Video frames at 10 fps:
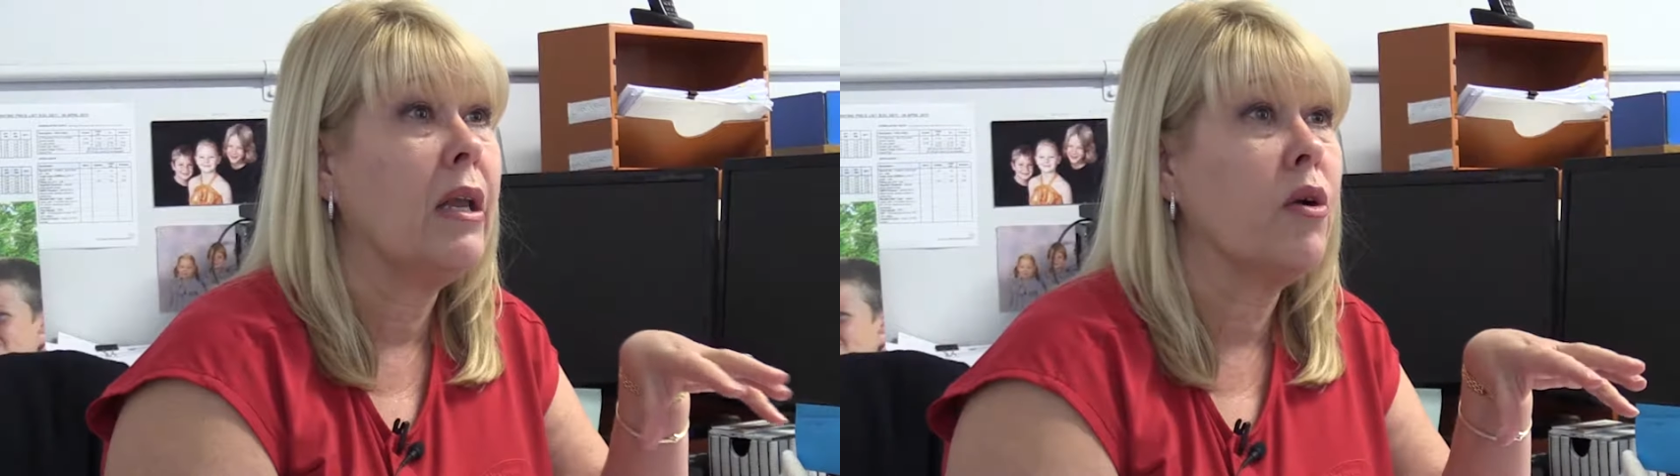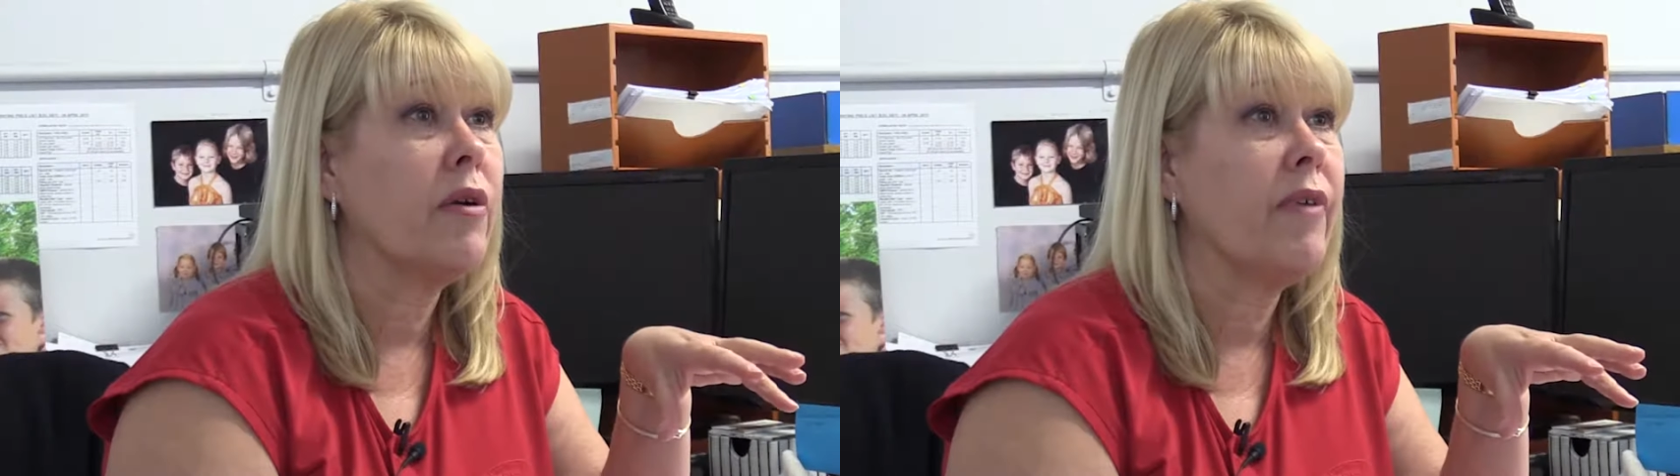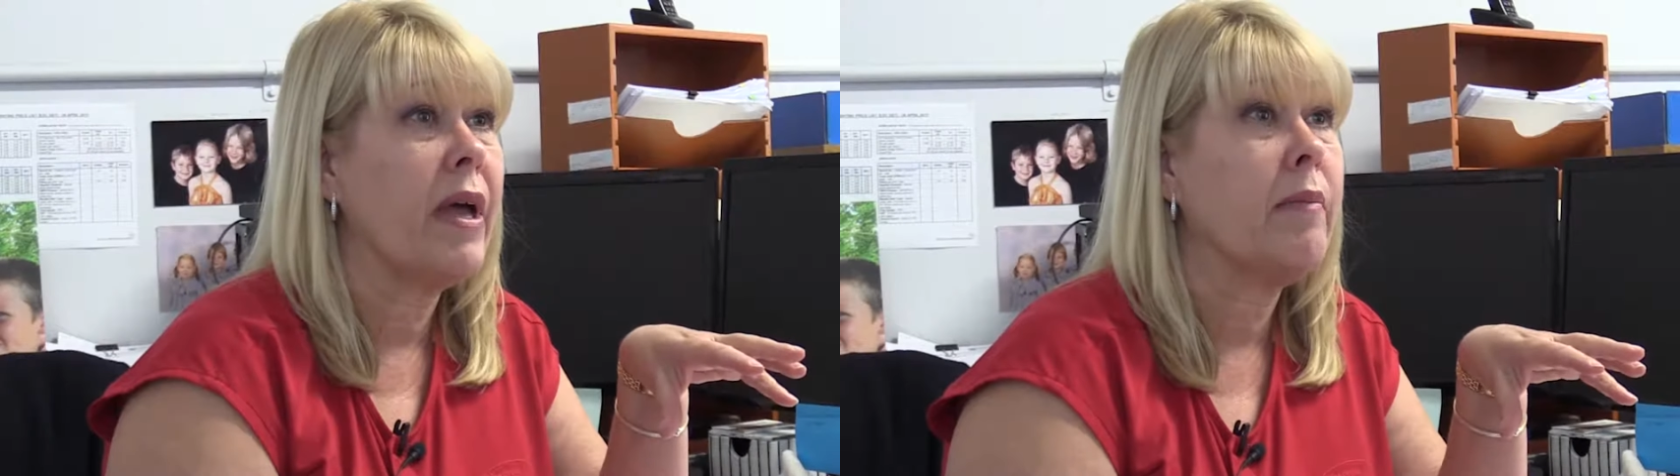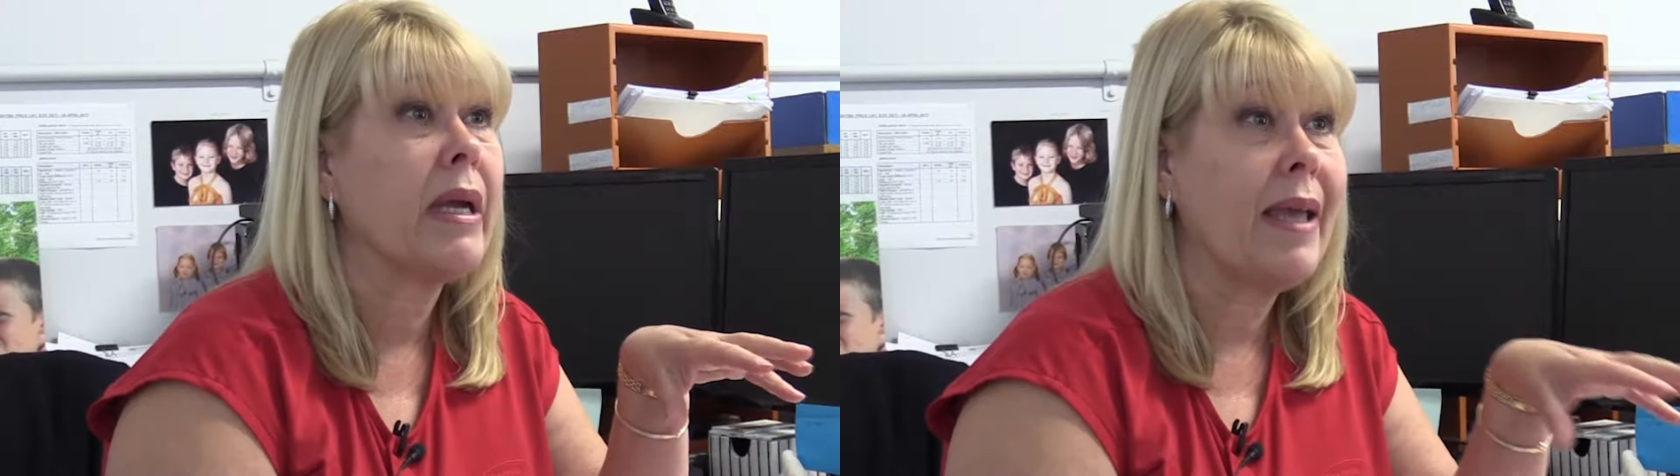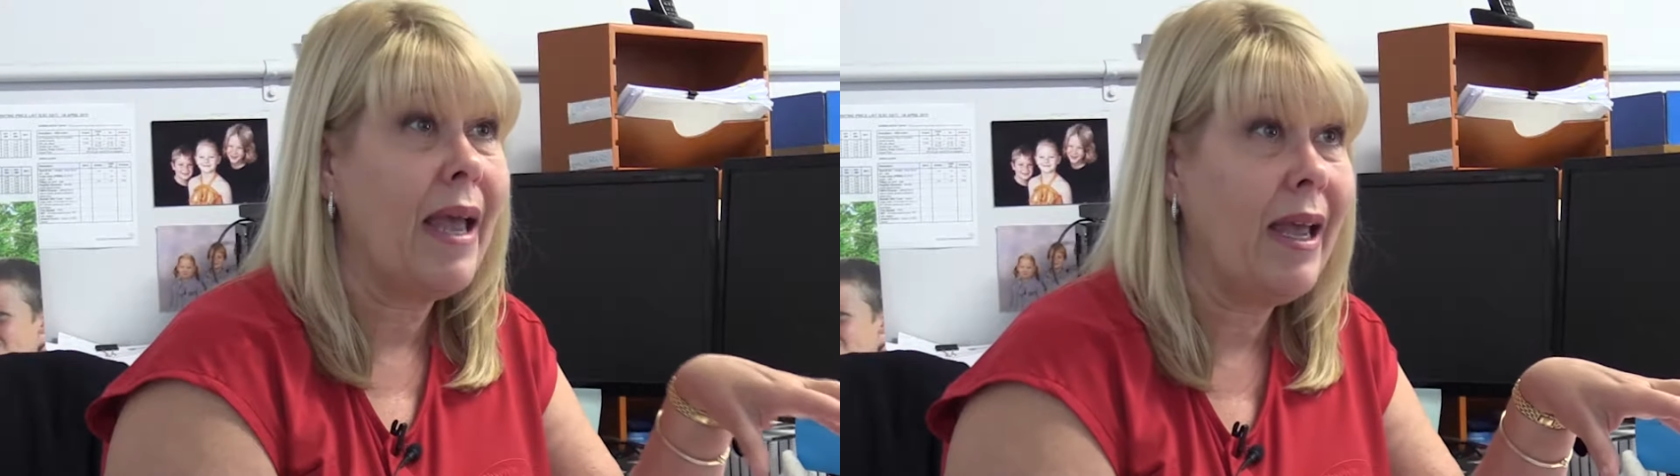A lot of our
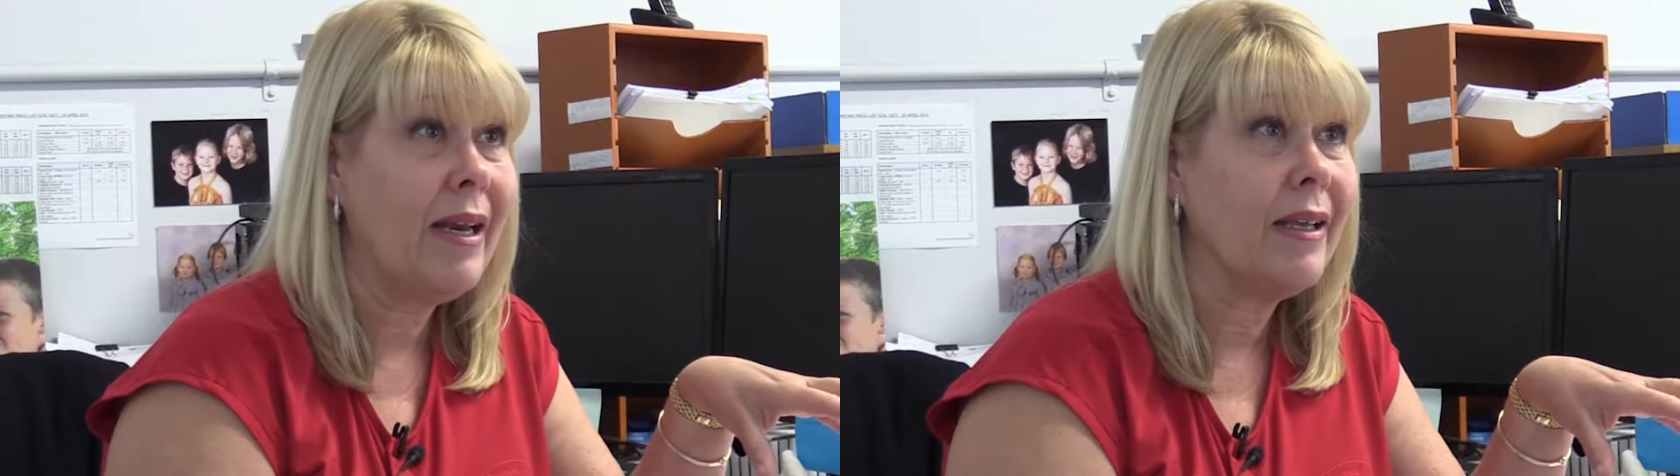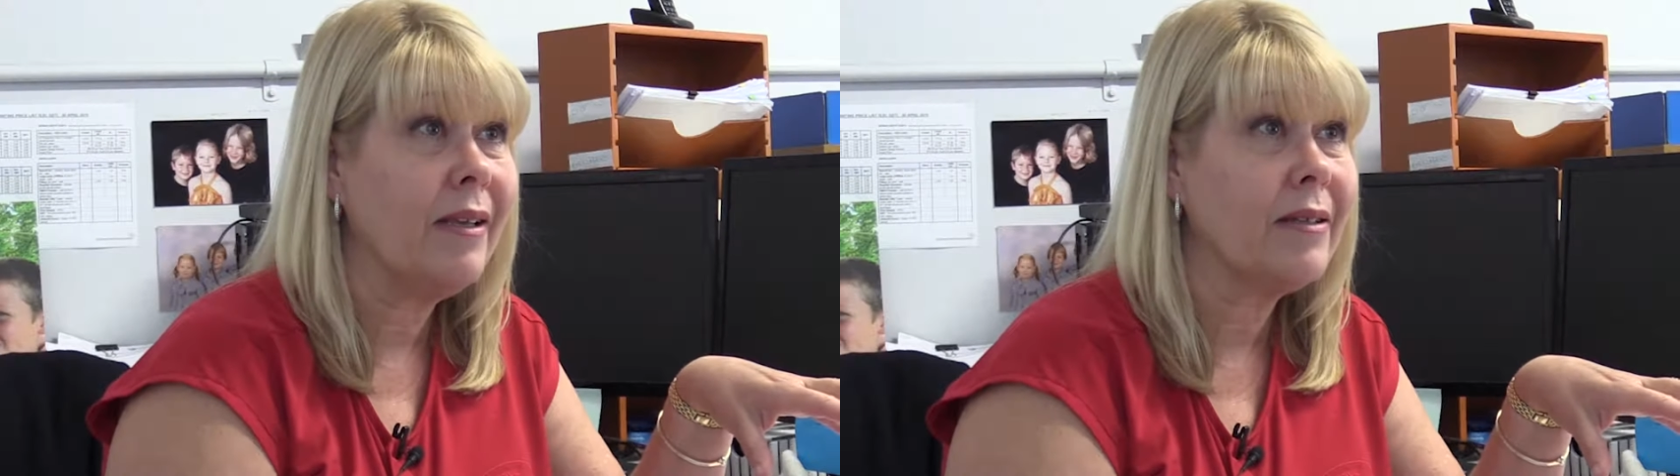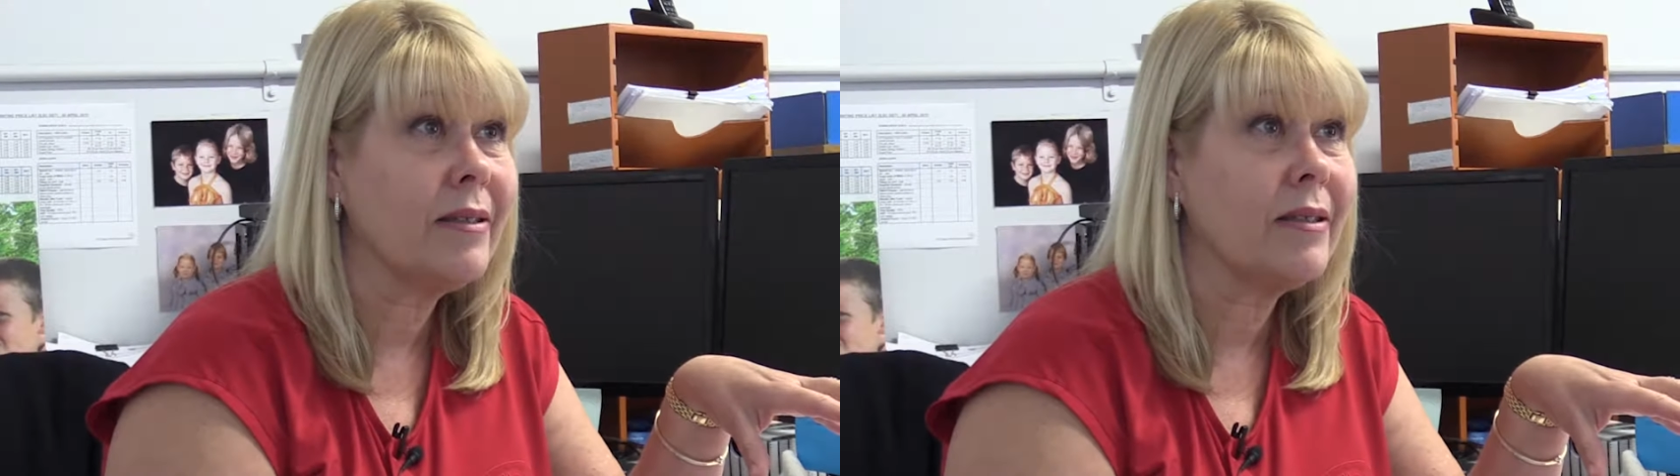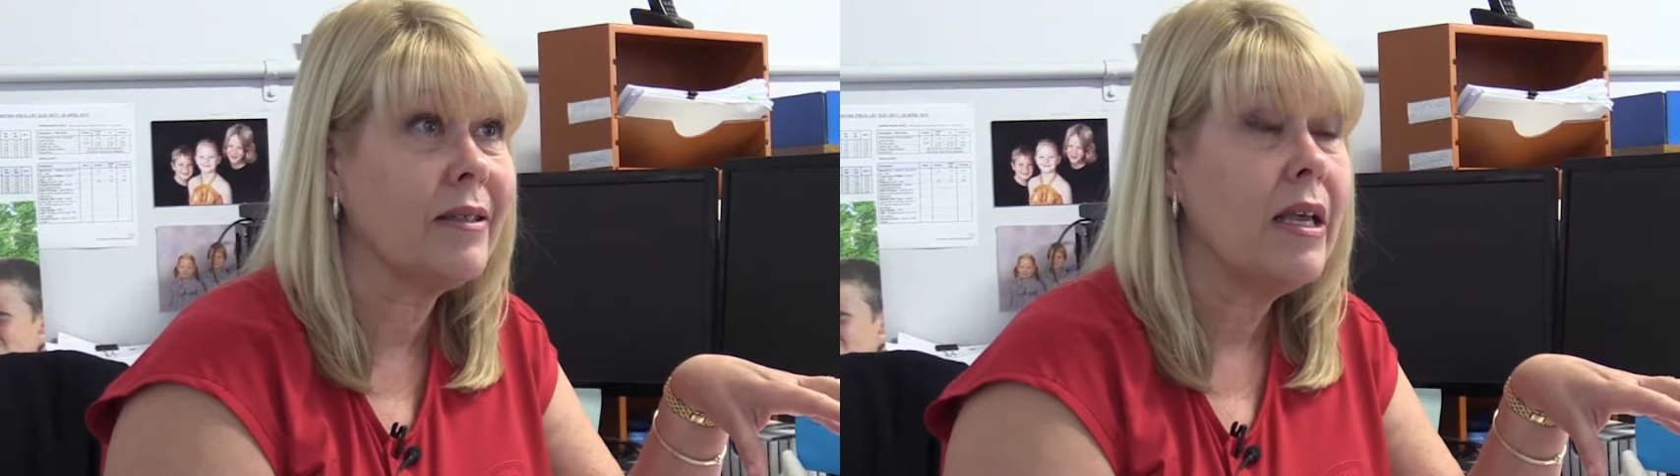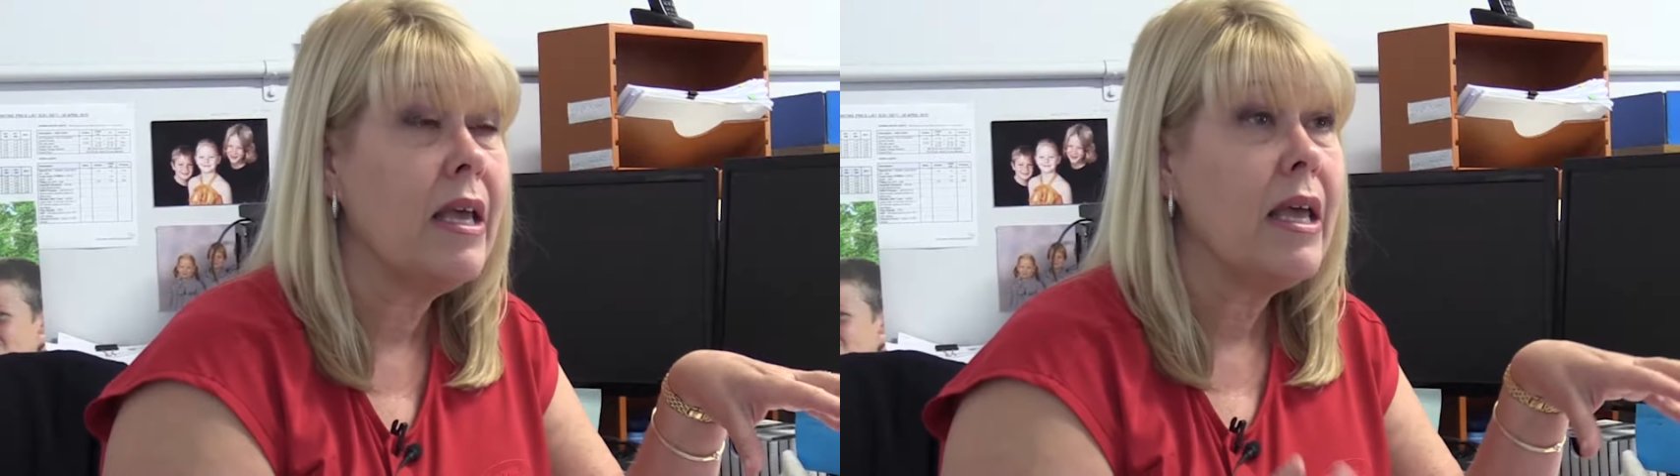mechanics,